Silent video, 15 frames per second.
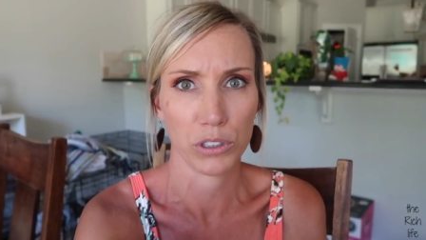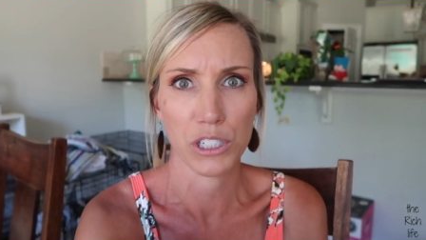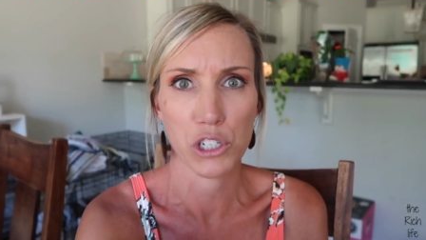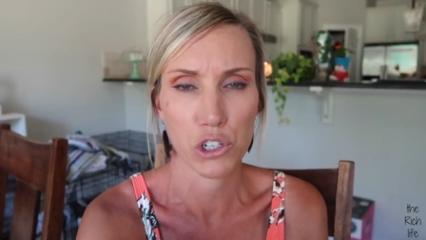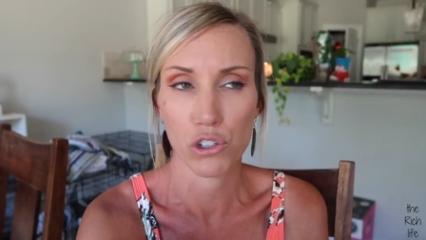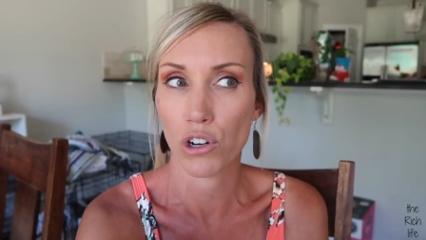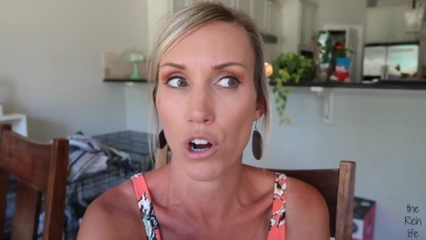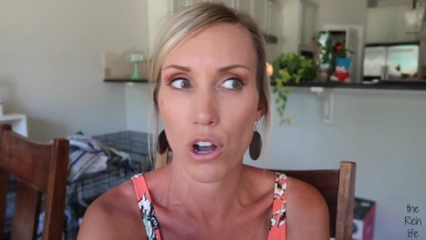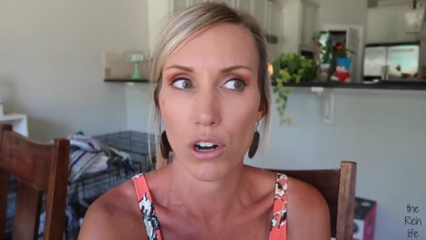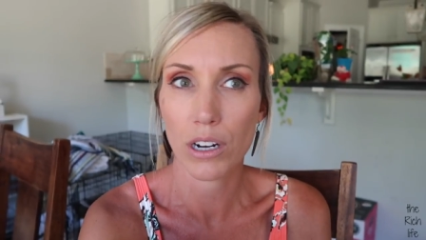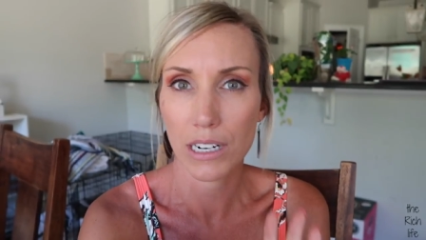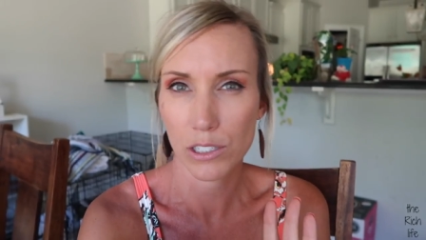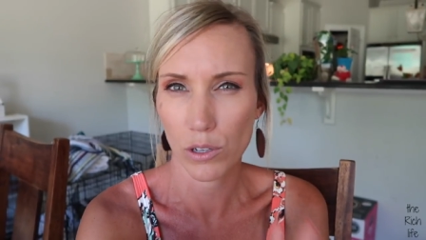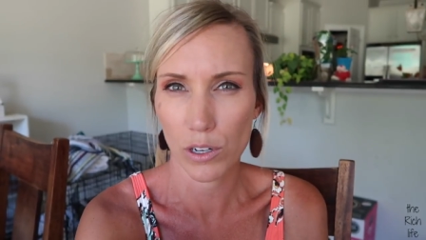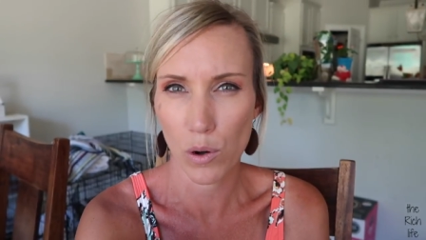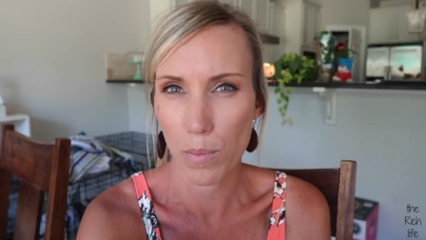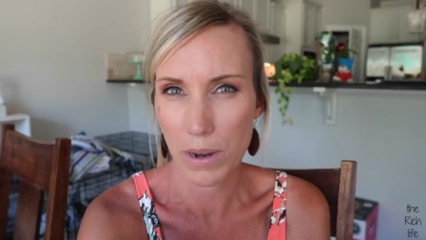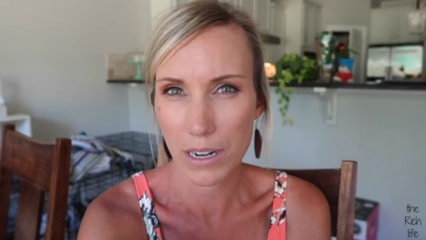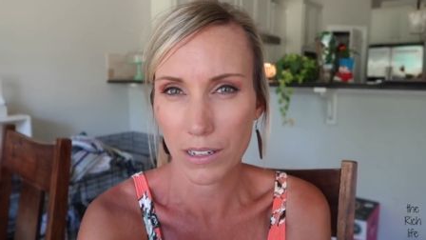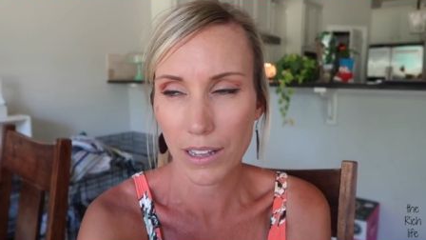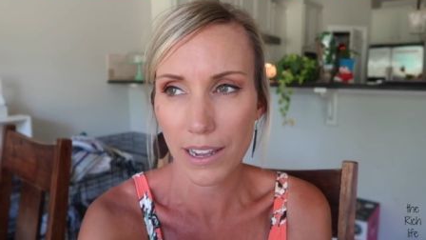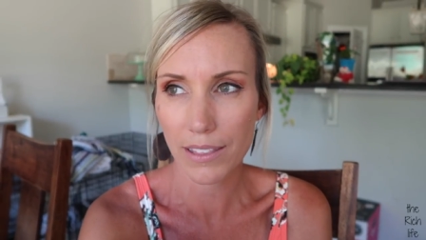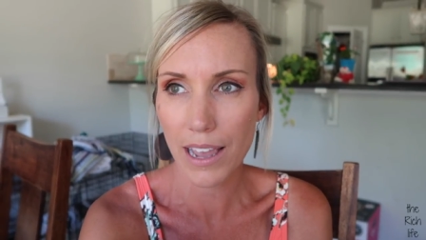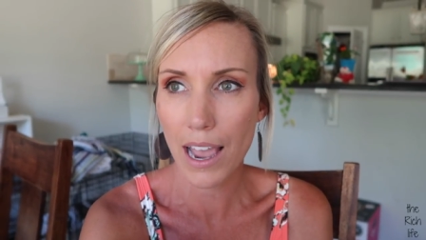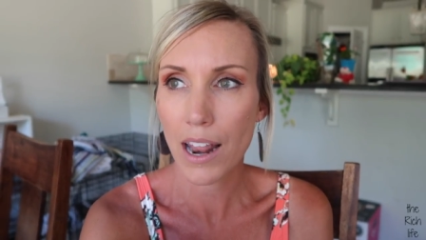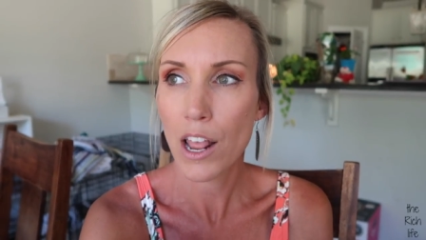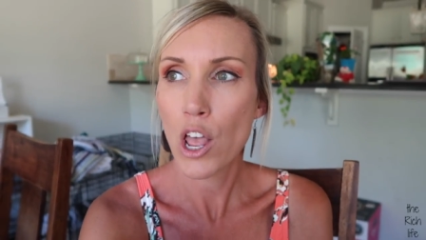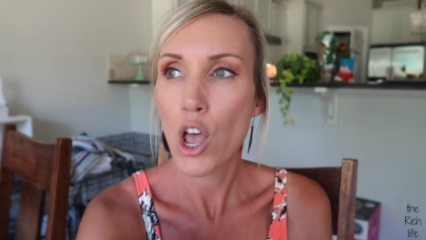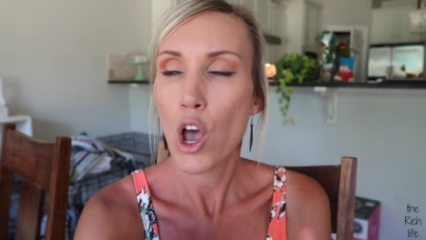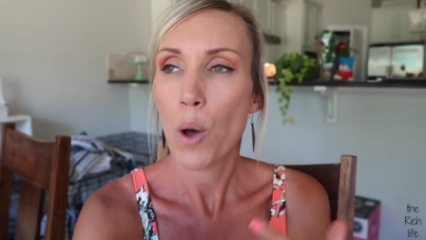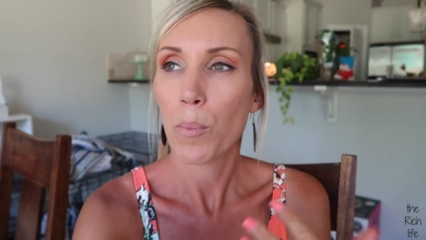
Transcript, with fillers: really strong because I don't mean it like that.